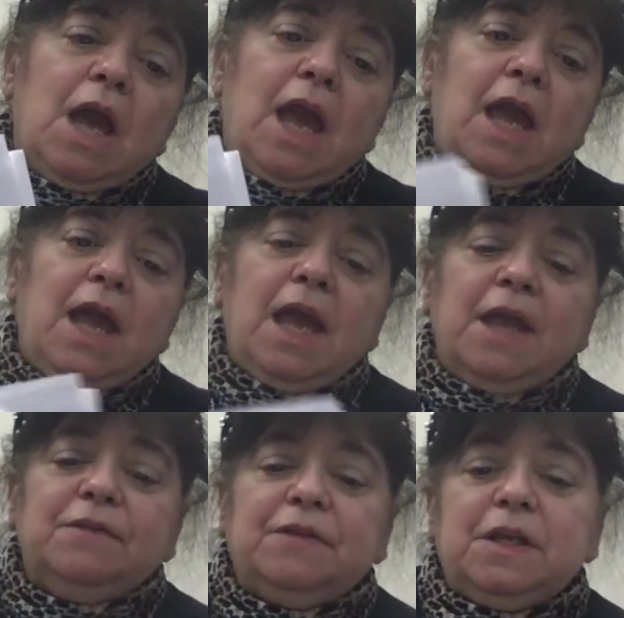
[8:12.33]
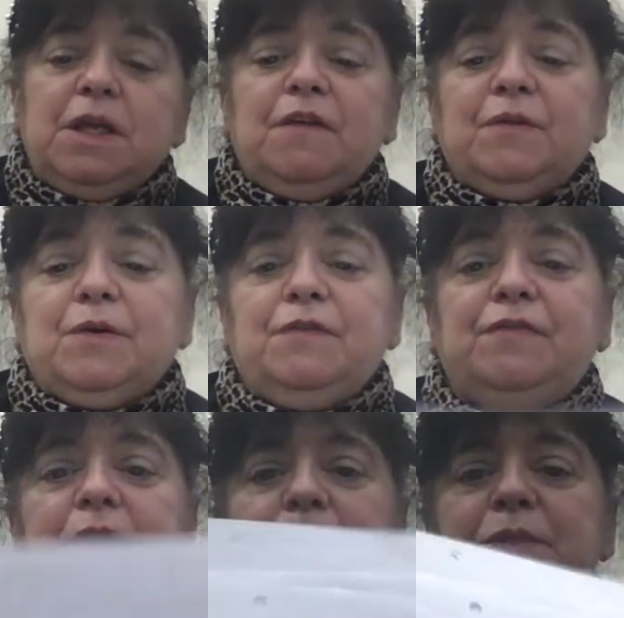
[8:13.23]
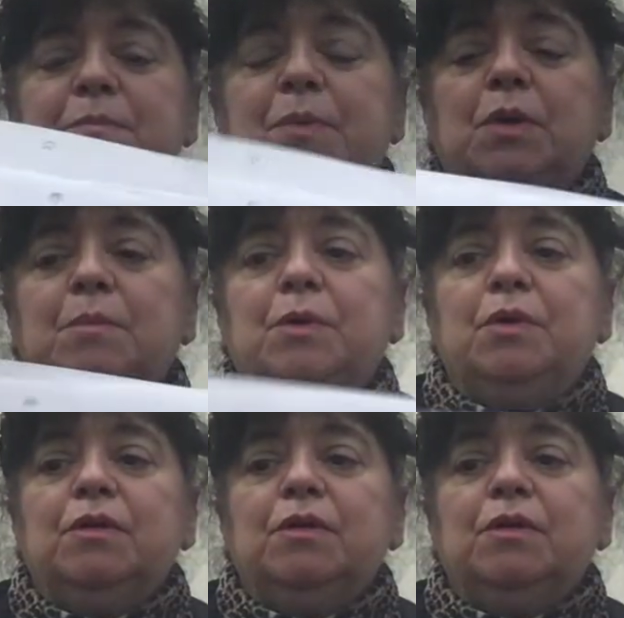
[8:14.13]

and the very famous Barber